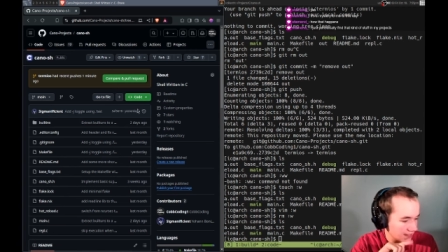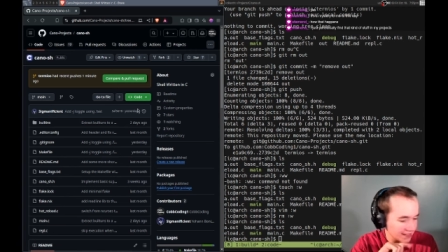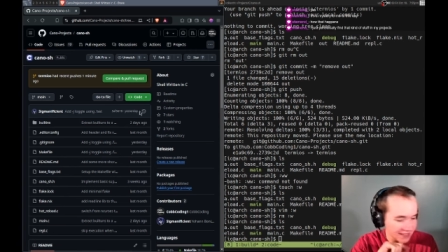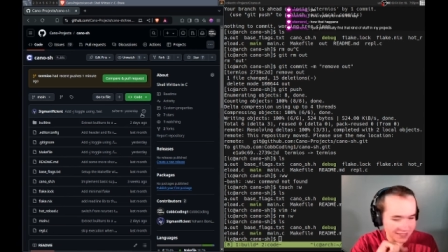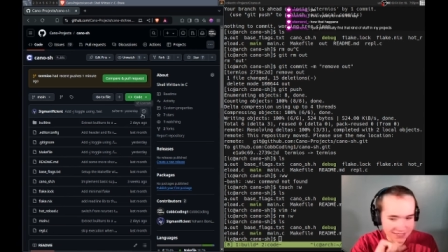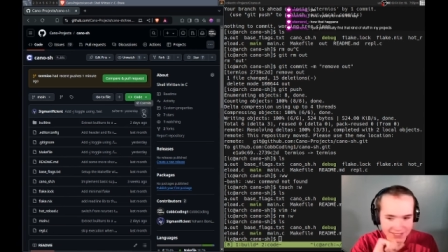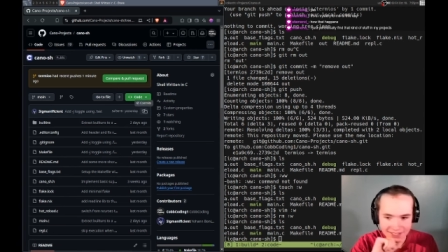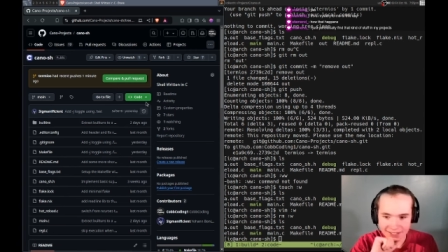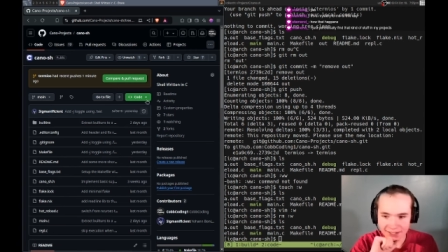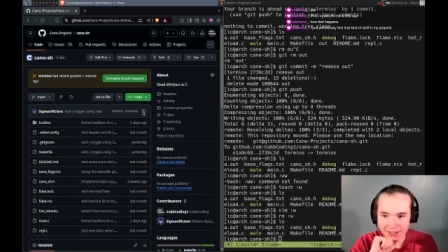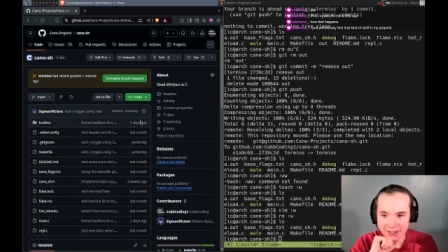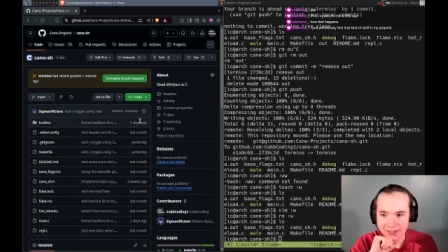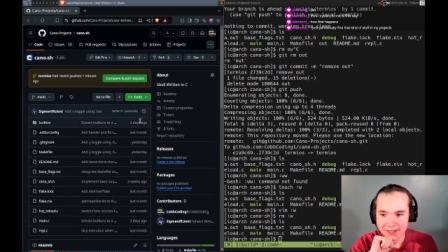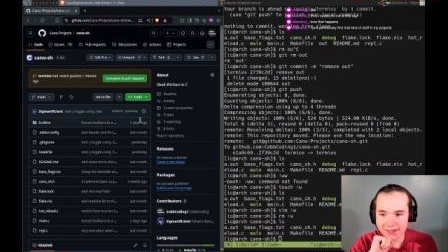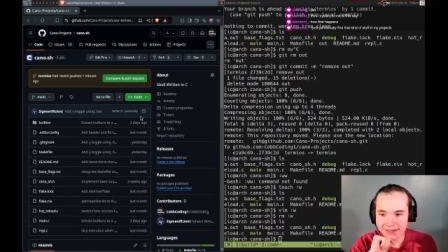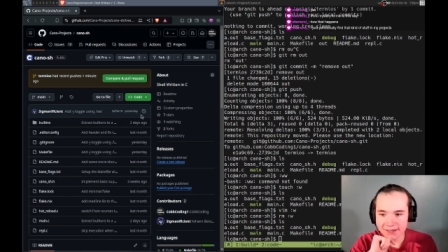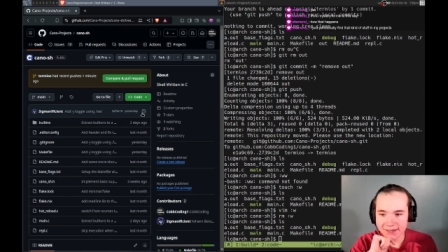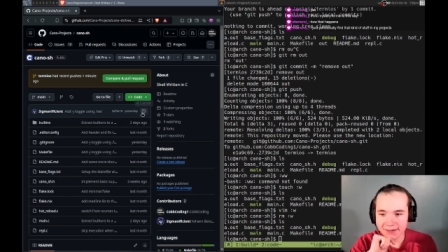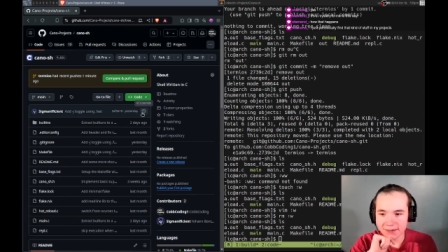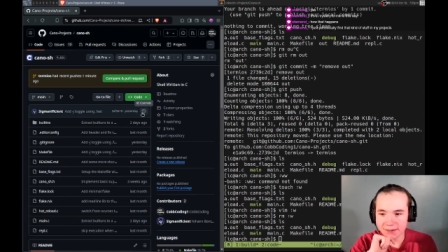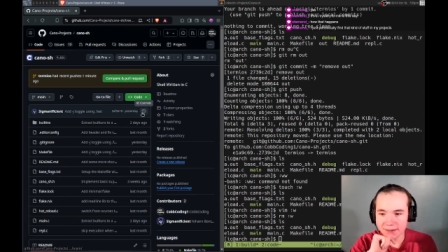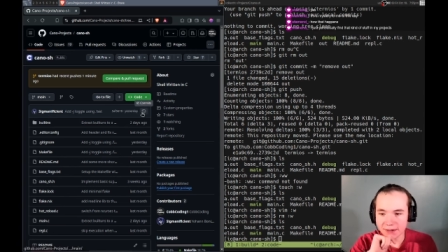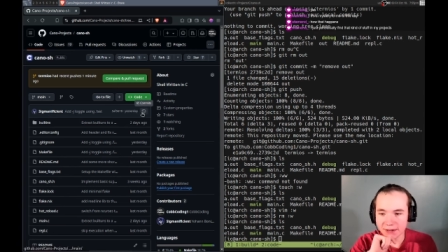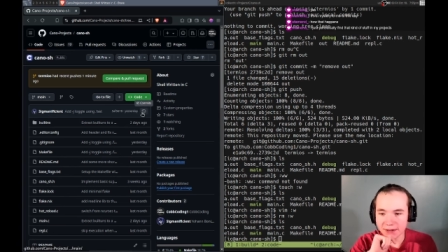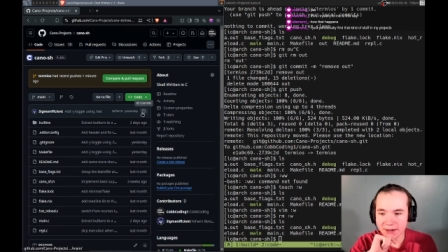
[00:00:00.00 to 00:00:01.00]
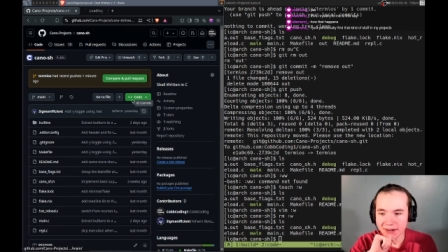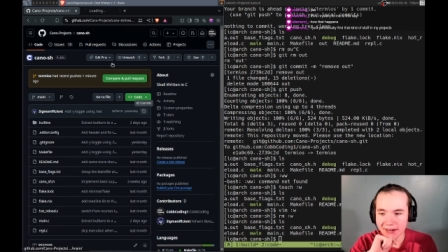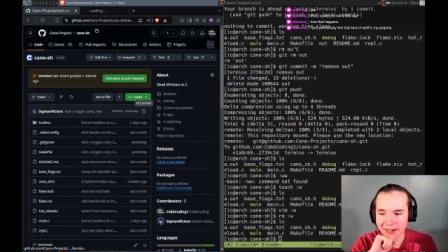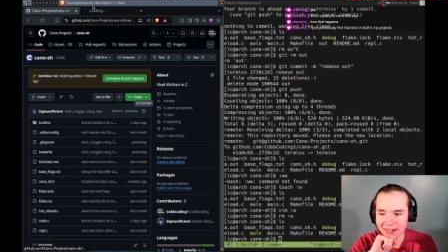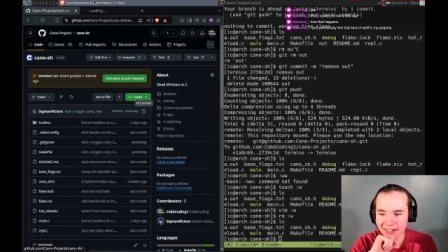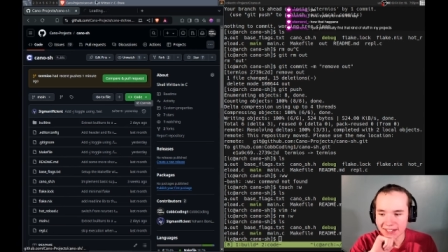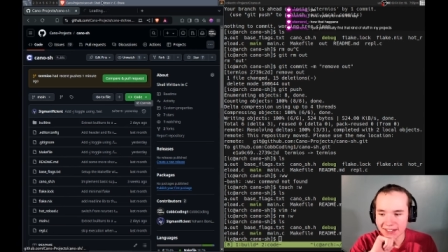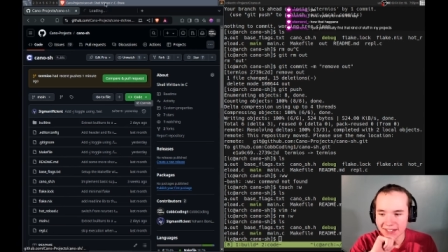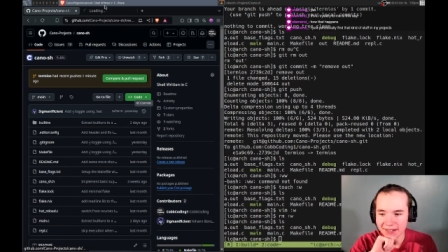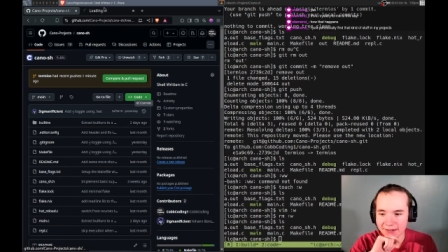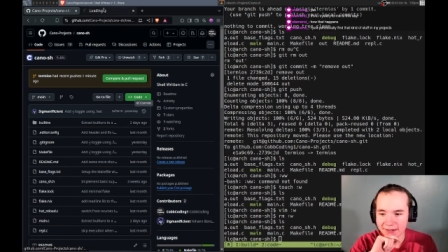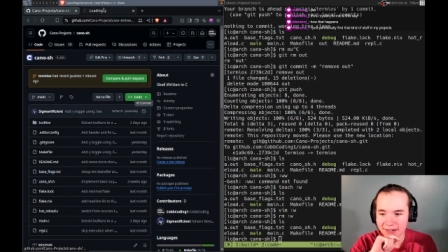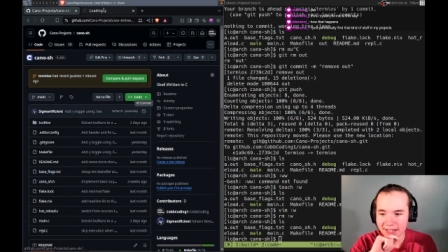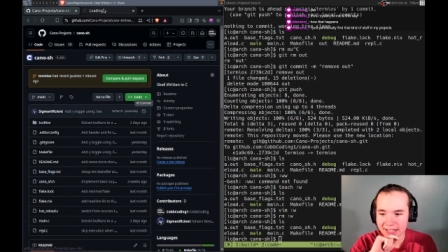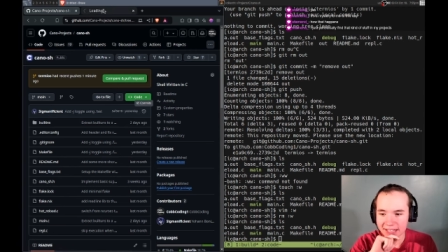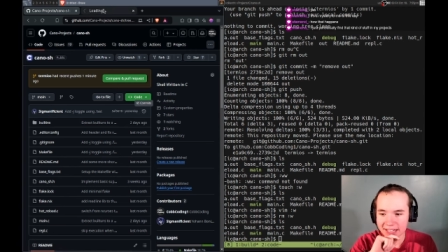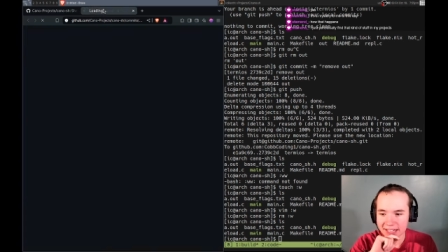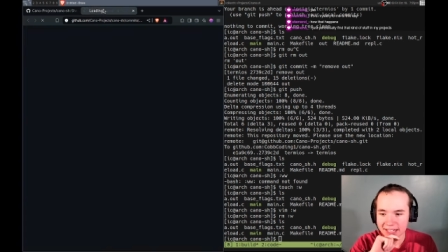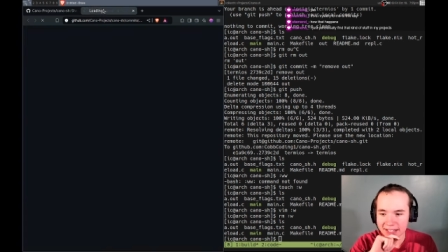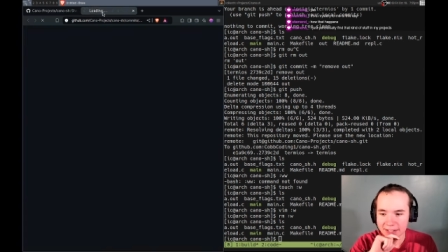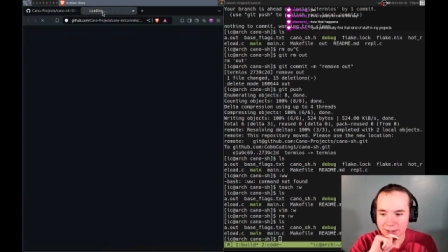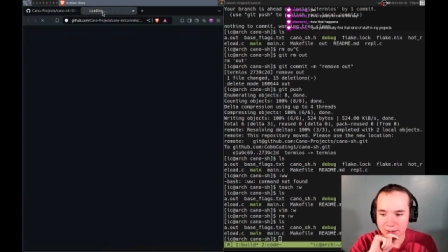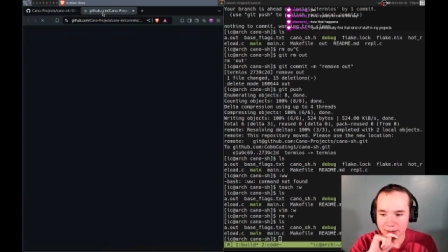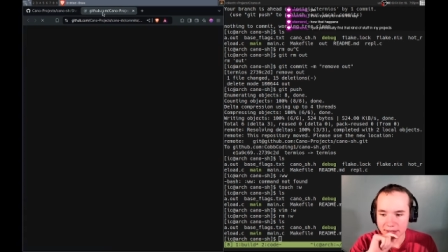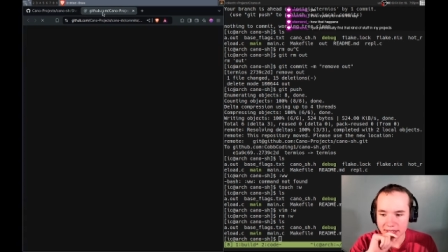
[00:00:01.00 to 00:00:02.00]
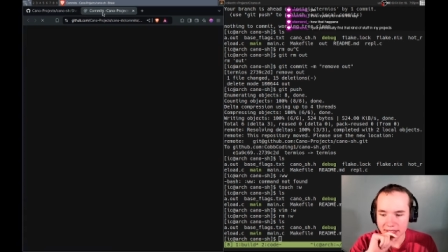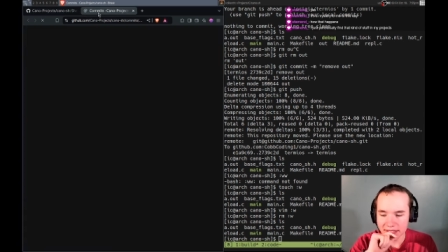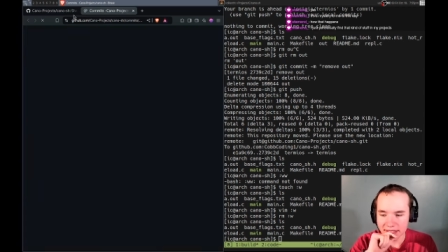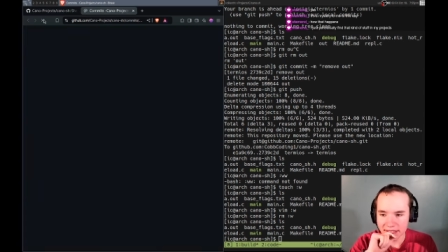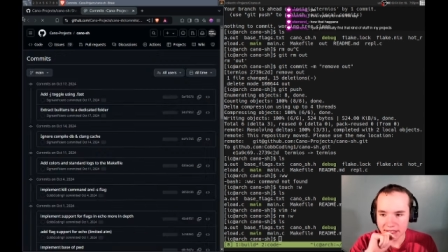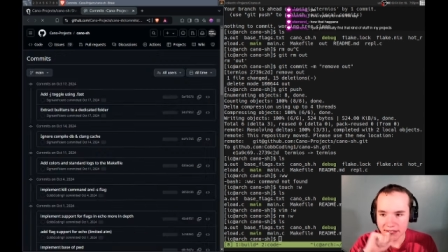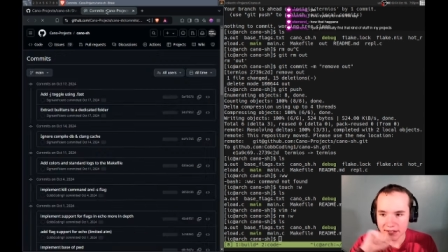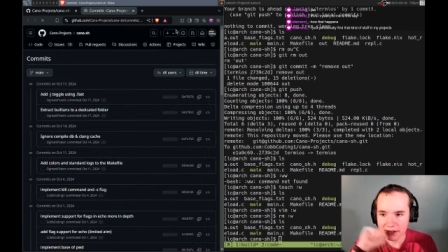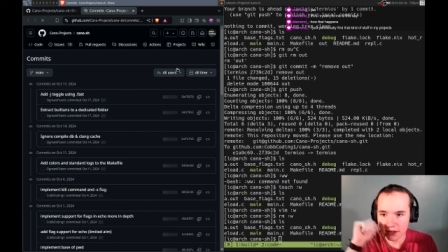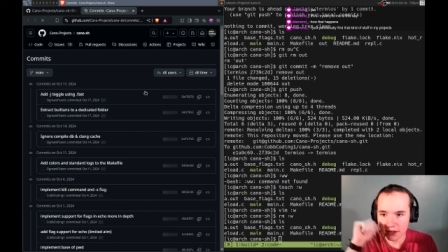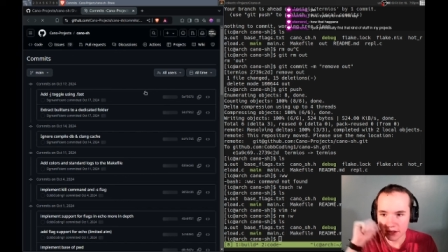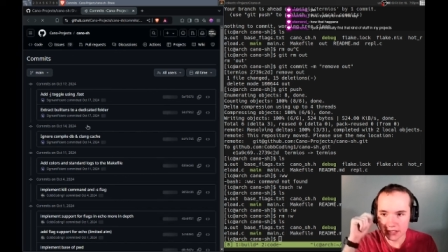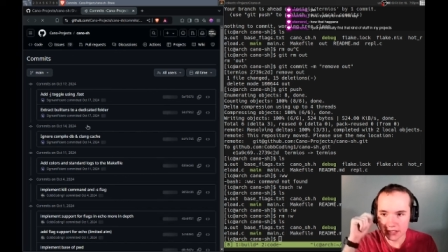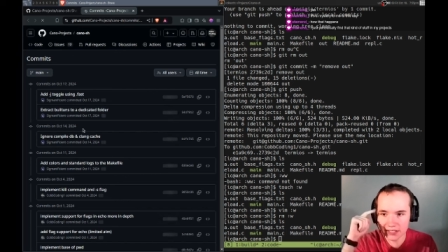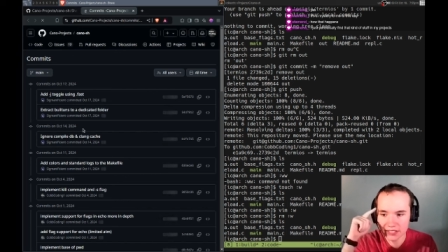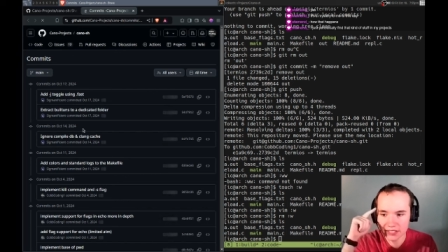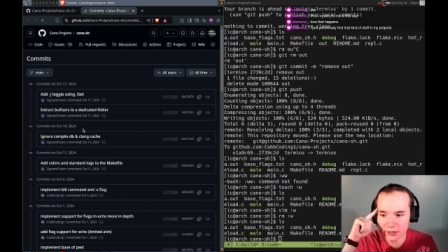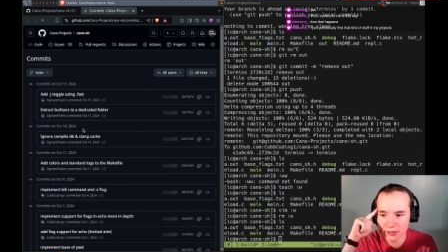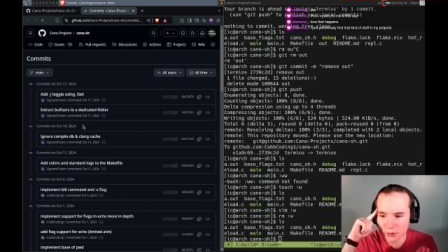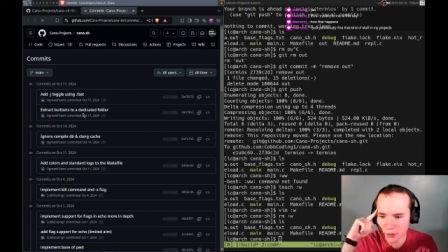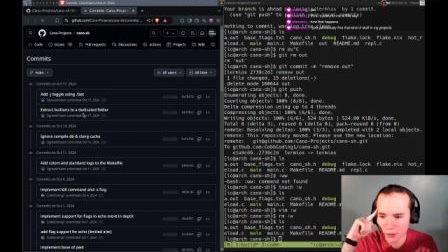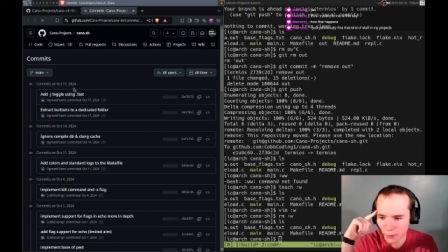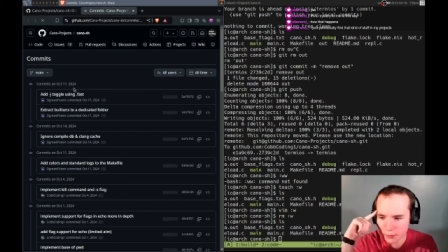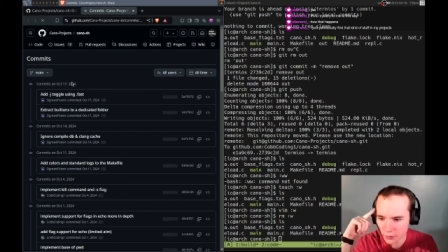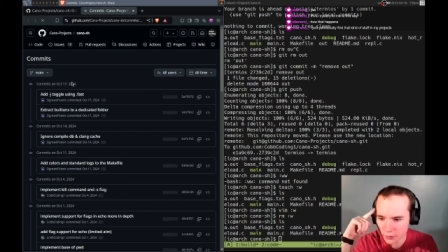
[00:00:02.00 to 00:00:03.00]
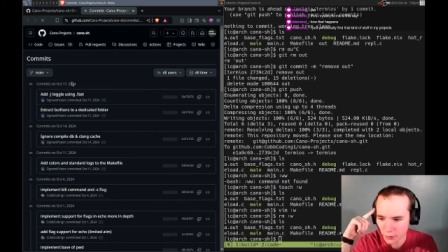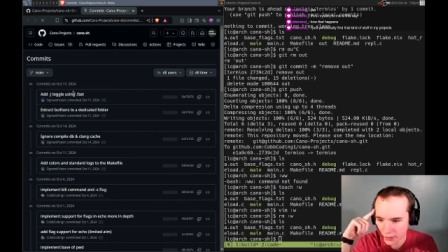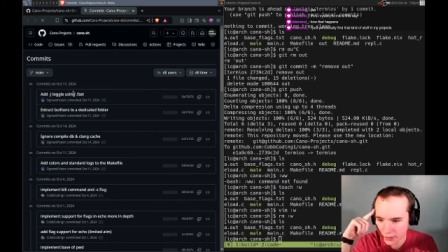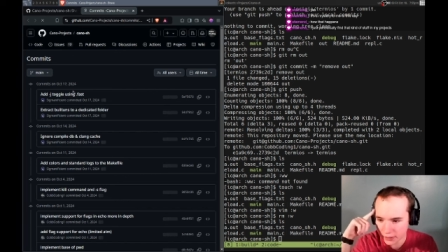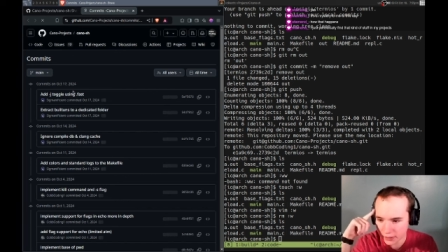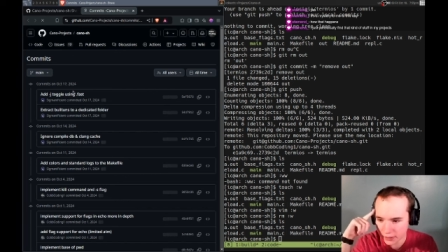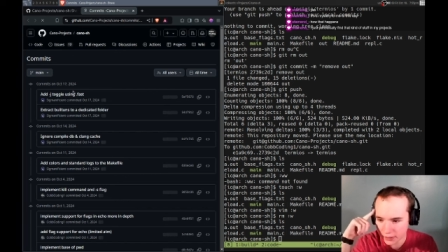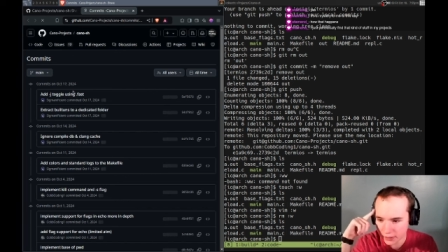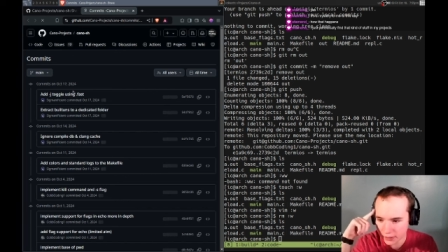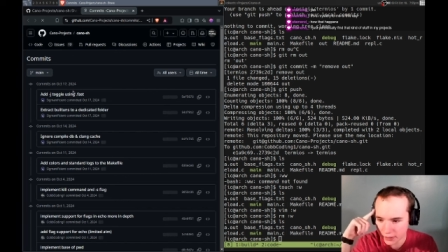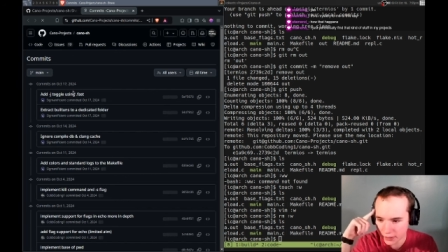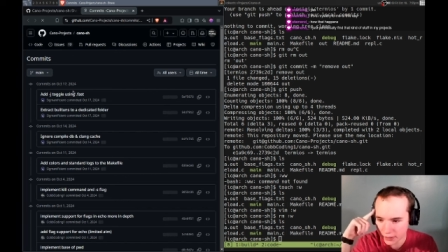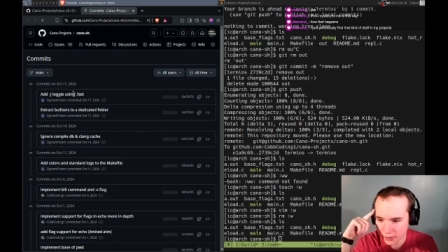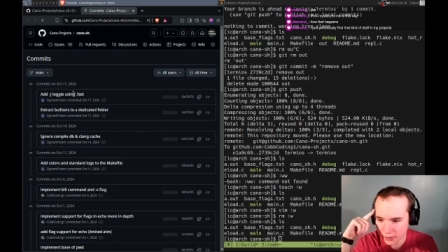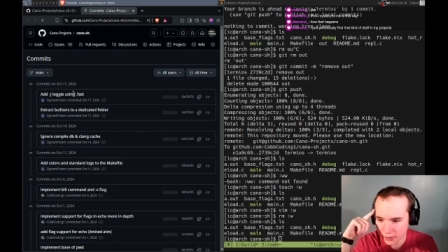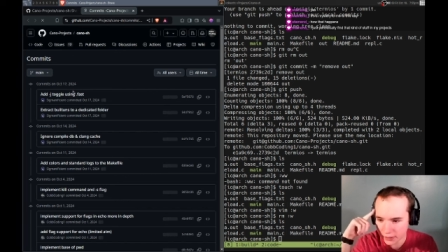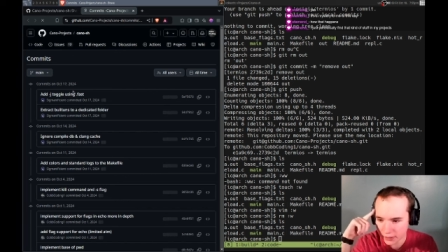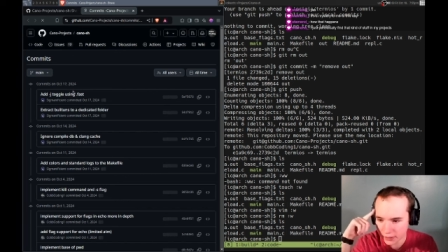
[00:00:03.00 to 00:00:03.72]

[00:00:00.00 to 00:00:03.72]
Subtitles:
Just periodically find that interesting. Alright, so this is something with the make file.